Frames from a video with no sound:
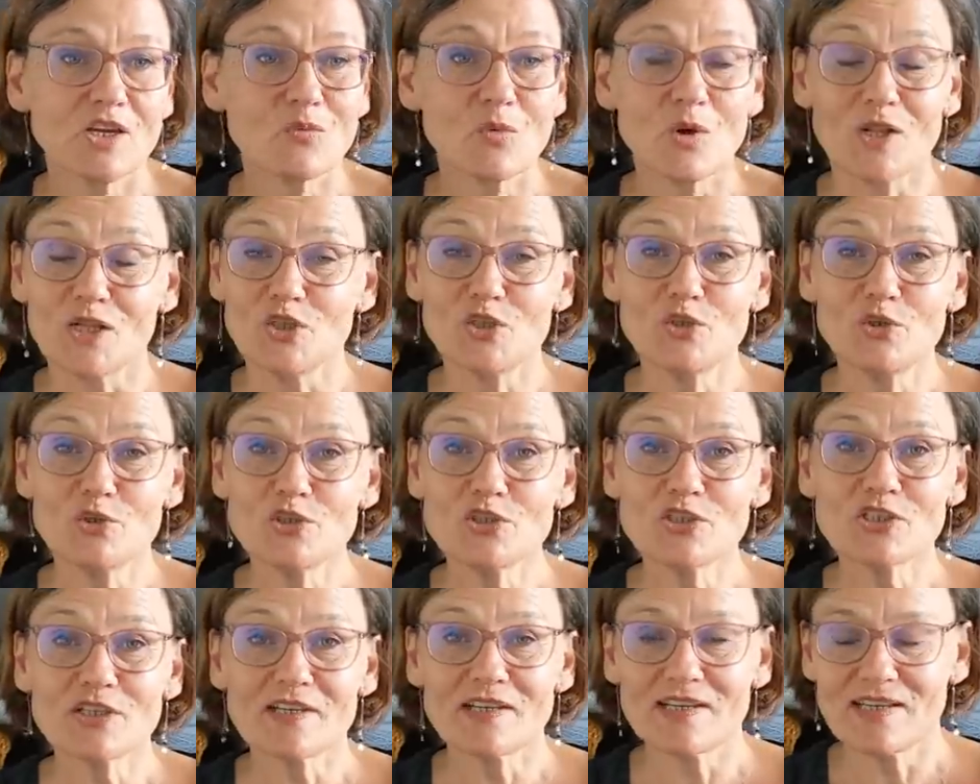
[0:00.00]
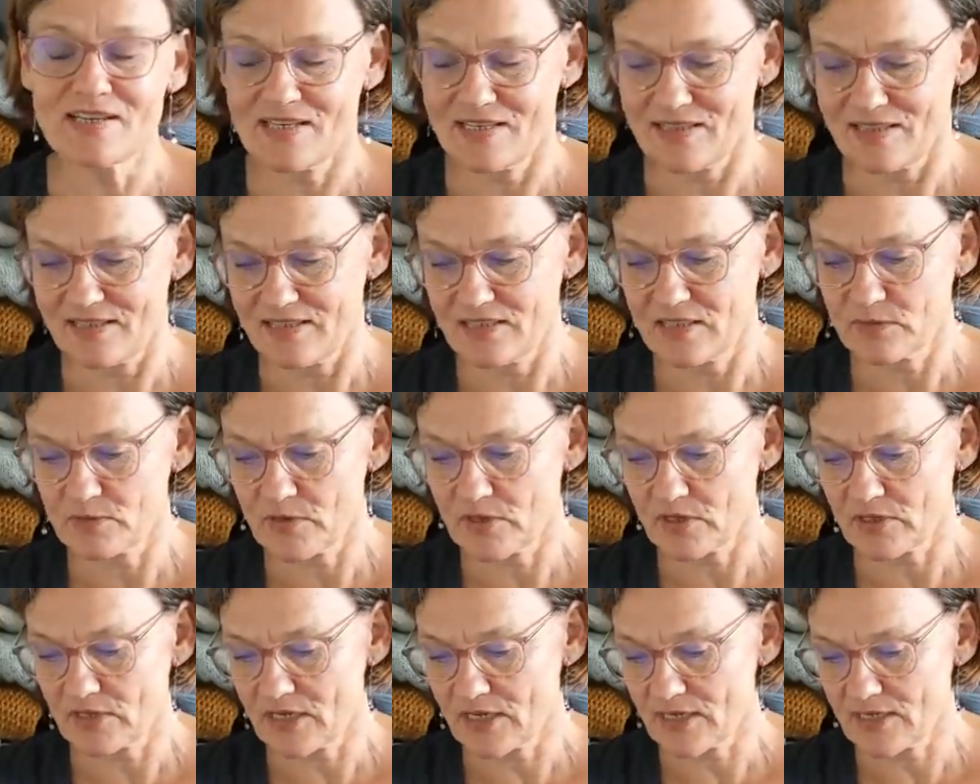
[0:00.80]
well, usually in these
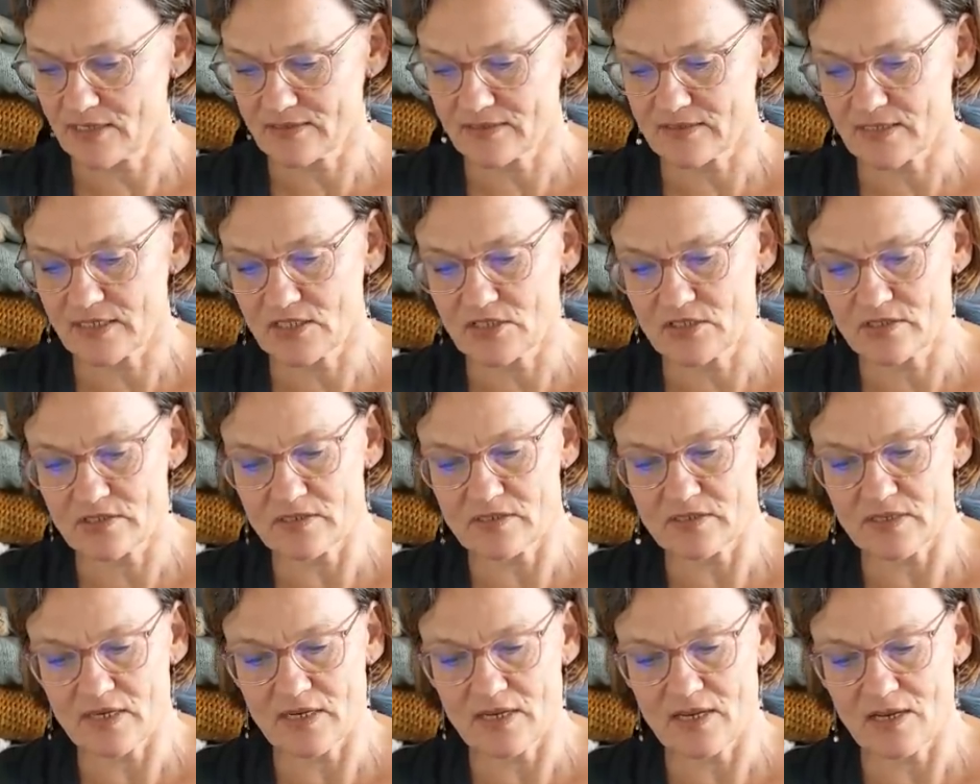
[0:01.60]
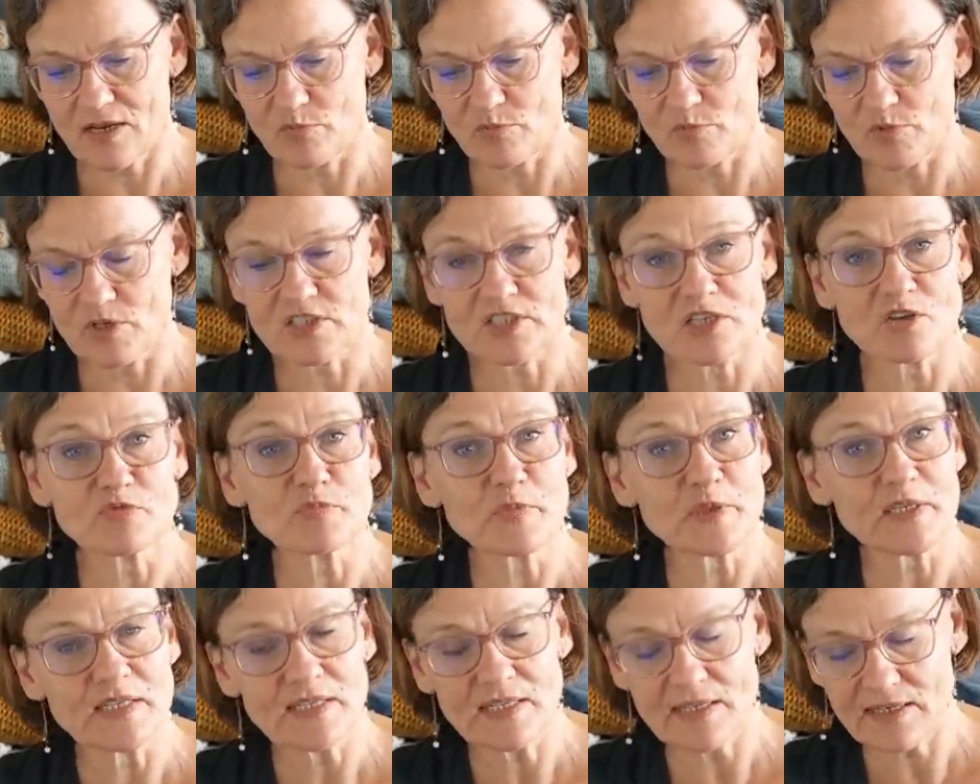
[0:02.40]
podcasts, I just say how much
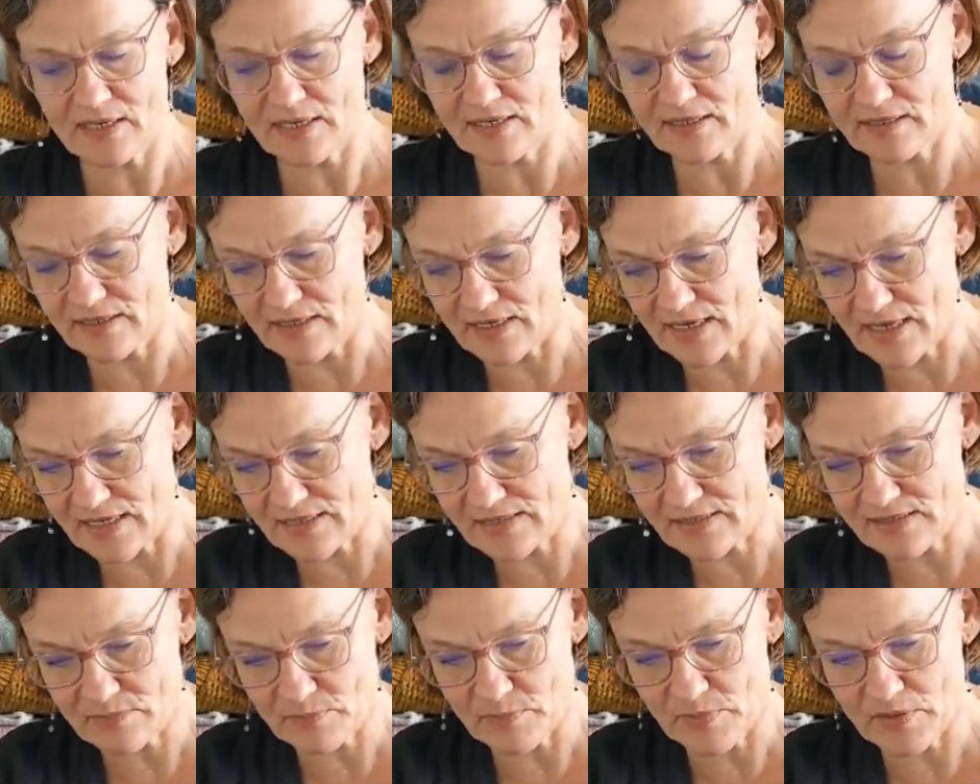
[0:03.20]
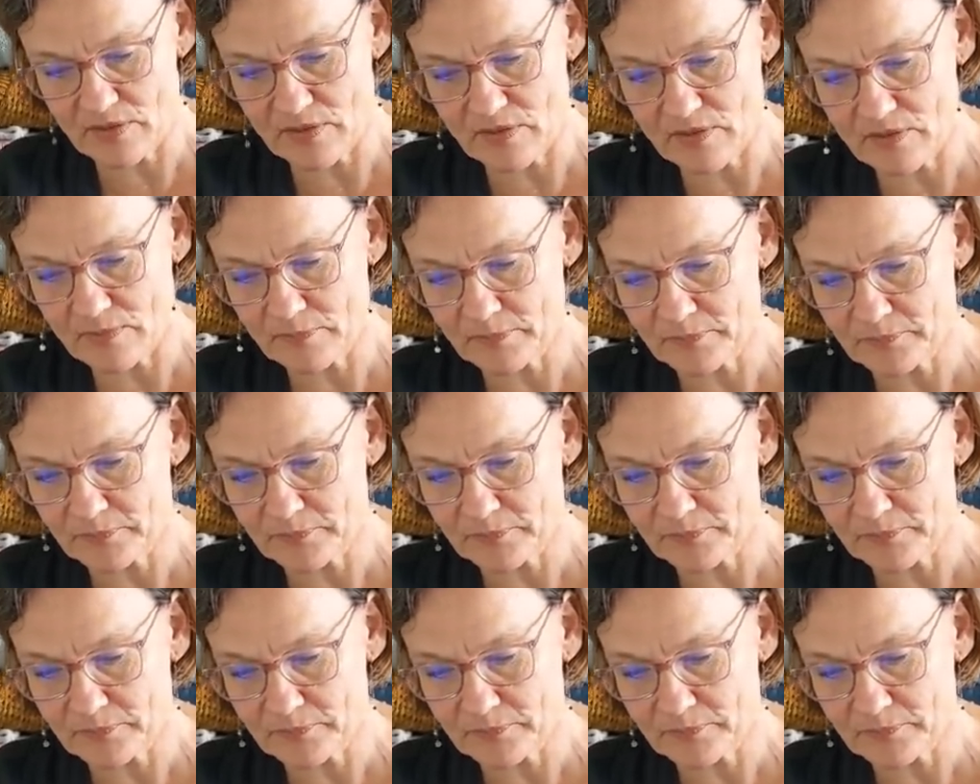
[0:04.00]
I've been knitting the last month.